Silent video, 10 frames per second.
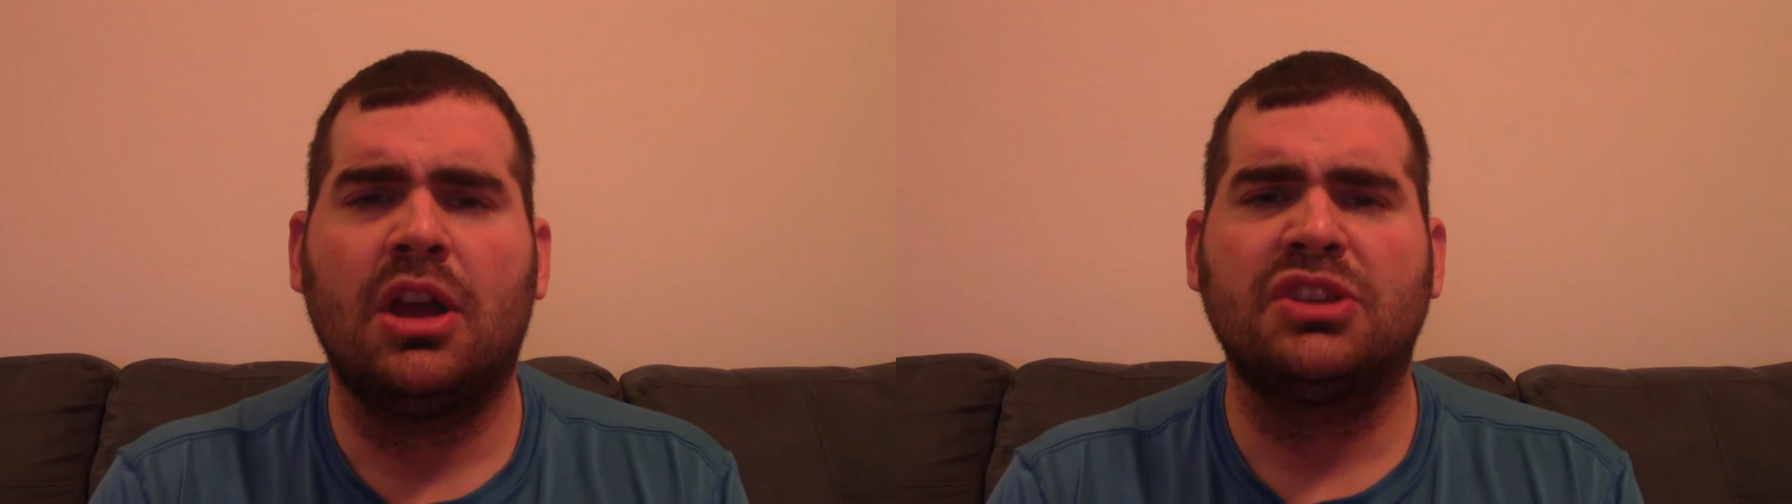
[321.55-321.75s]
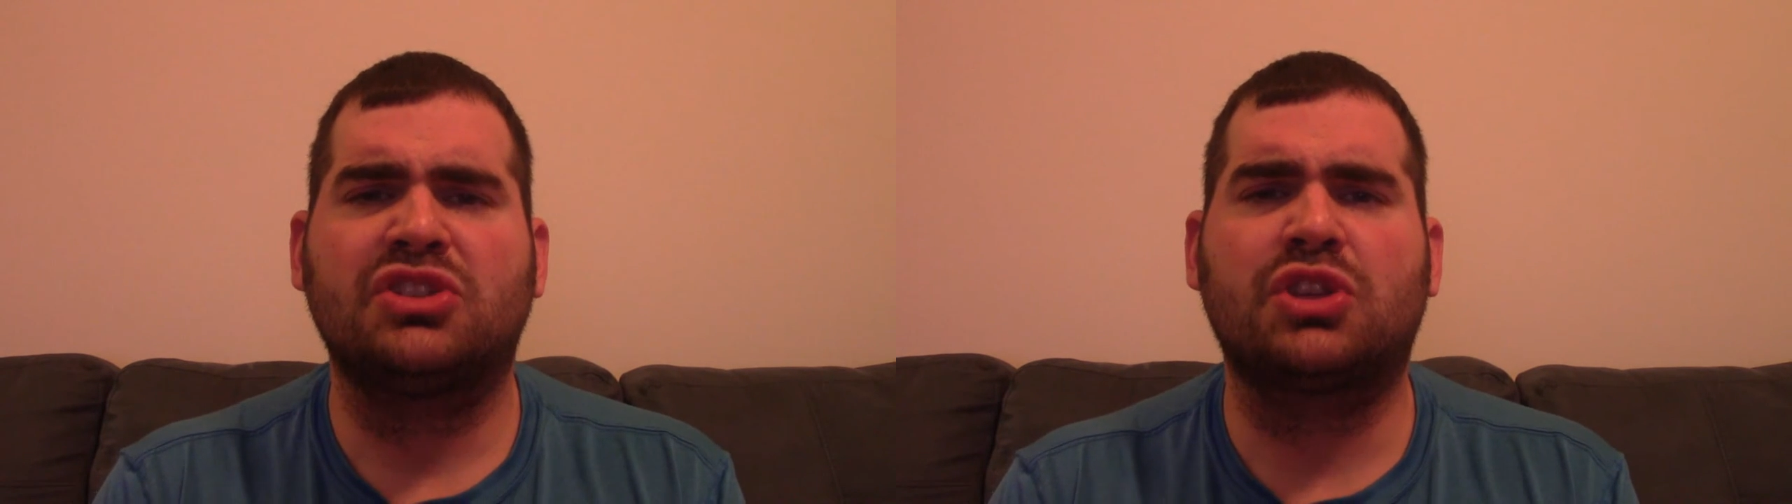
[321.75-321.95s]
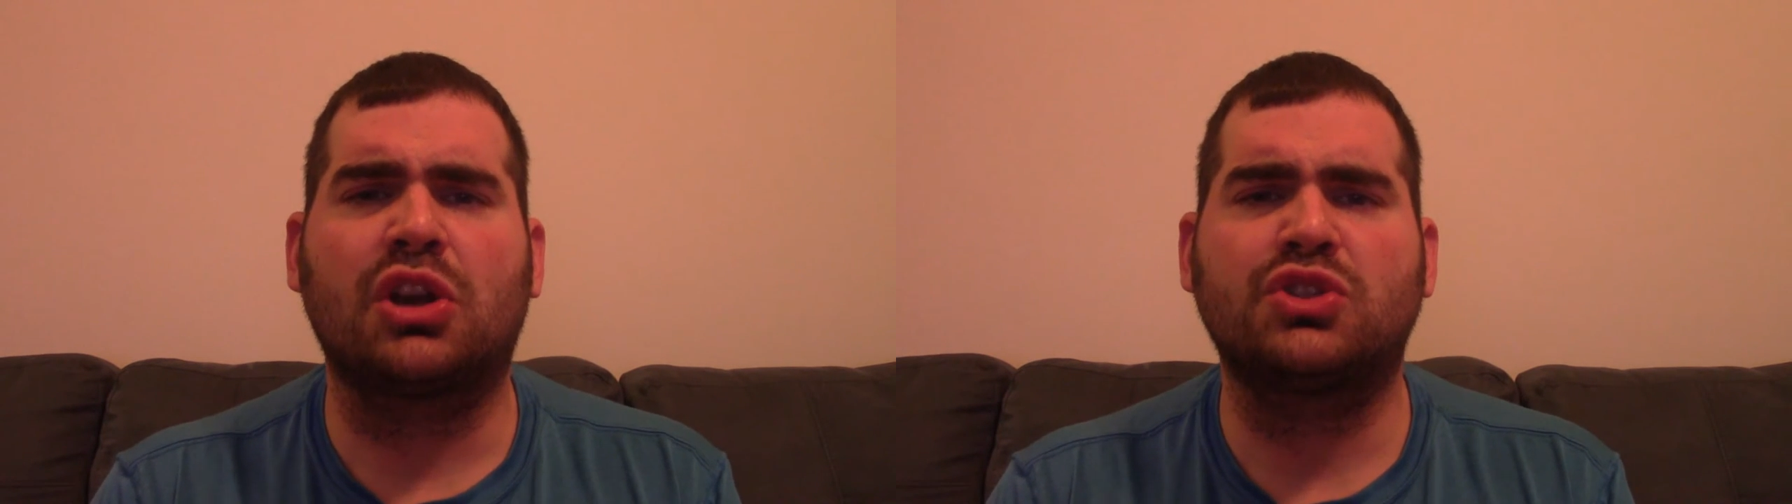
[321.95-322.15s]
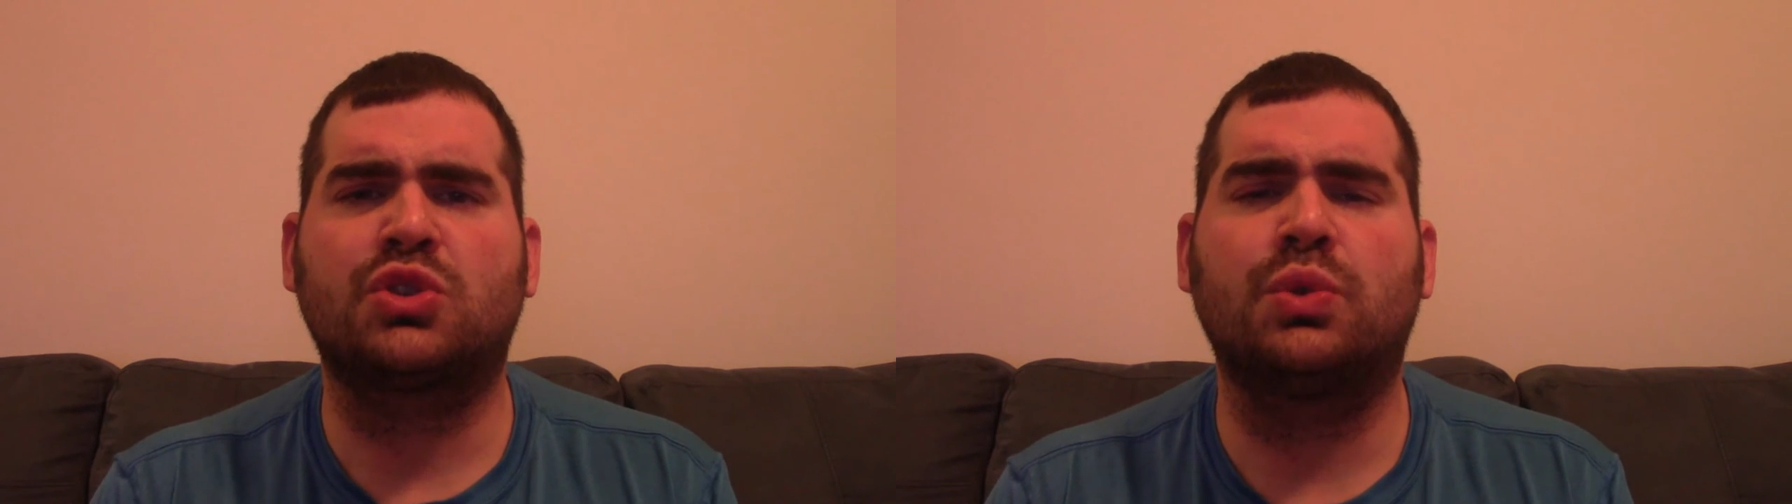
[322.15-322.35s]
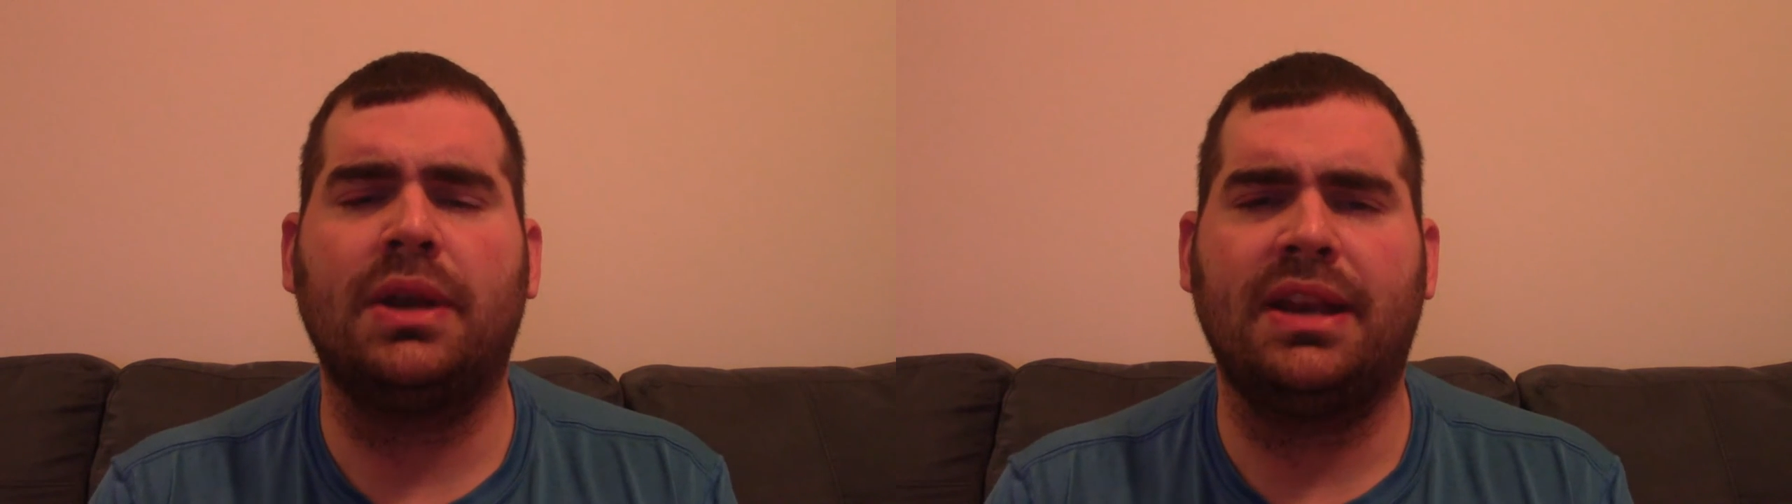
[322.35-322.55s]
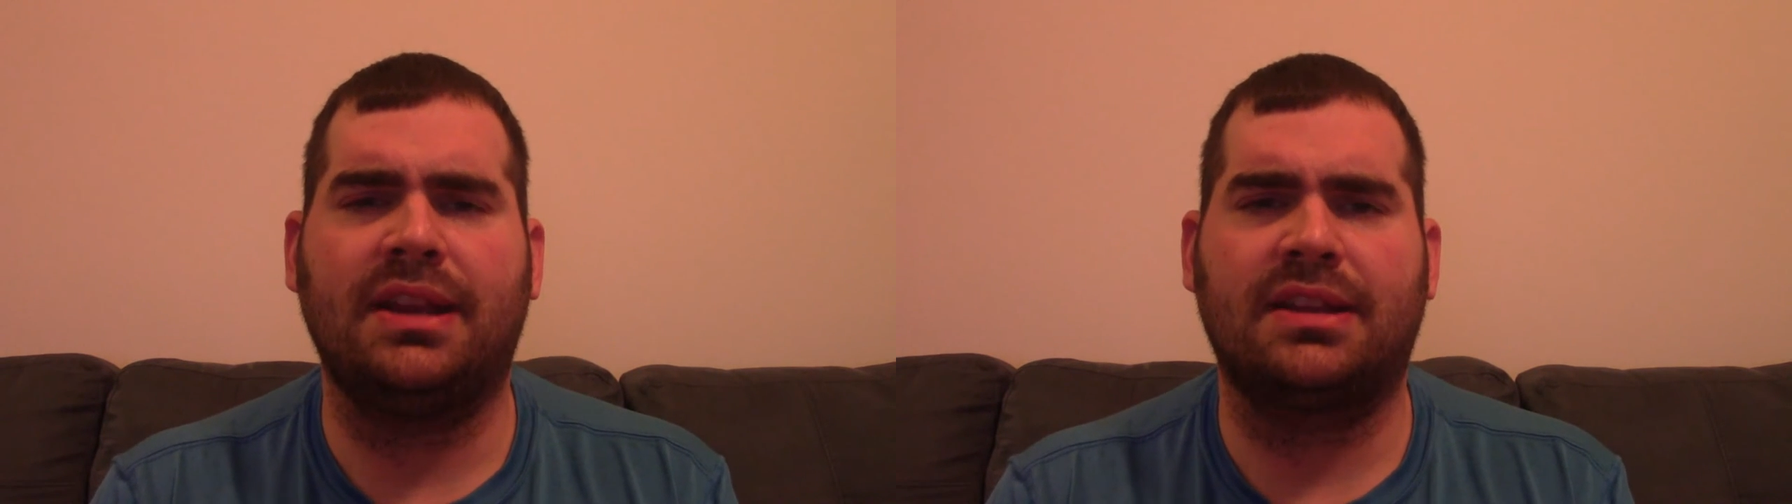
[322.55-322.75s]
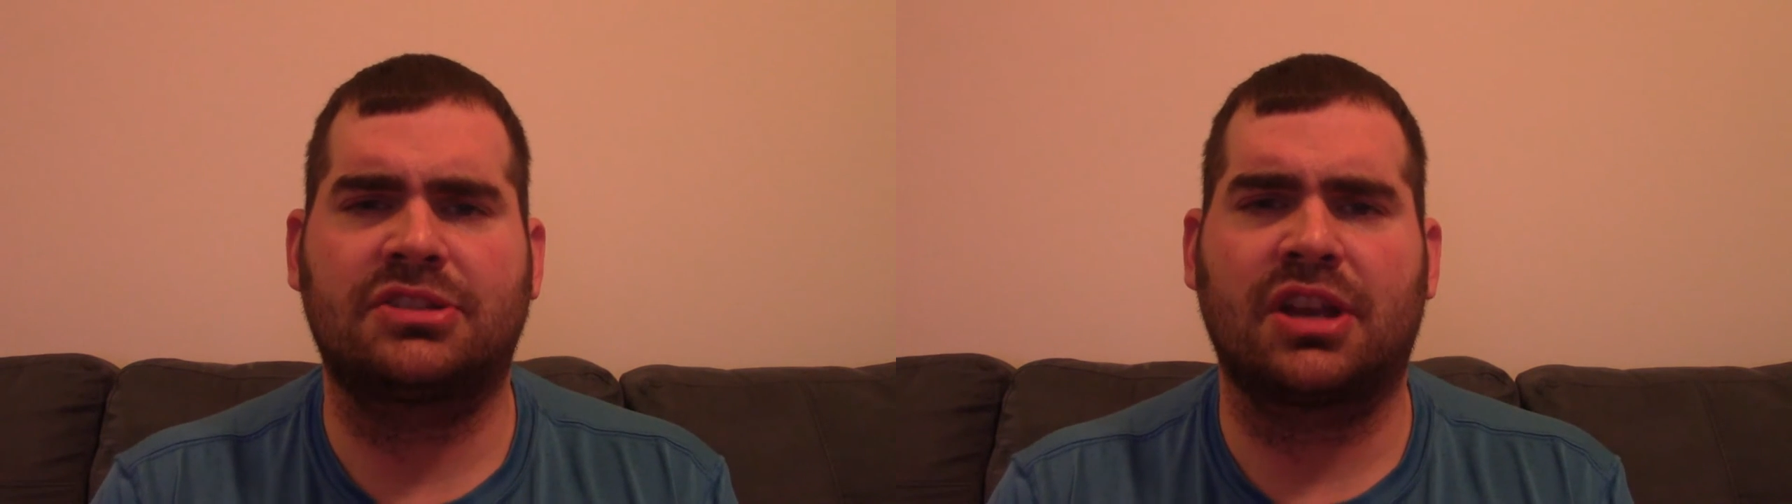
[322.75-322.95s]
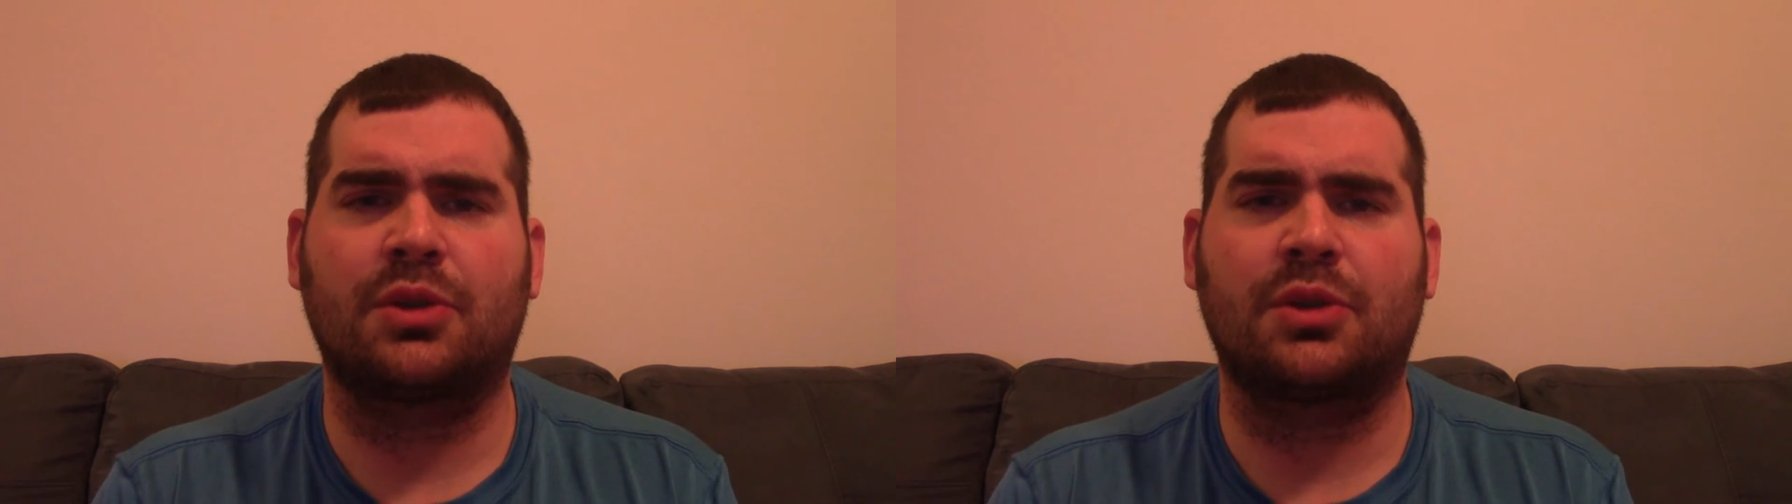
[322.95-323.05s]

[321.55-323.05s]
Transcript: Start treating each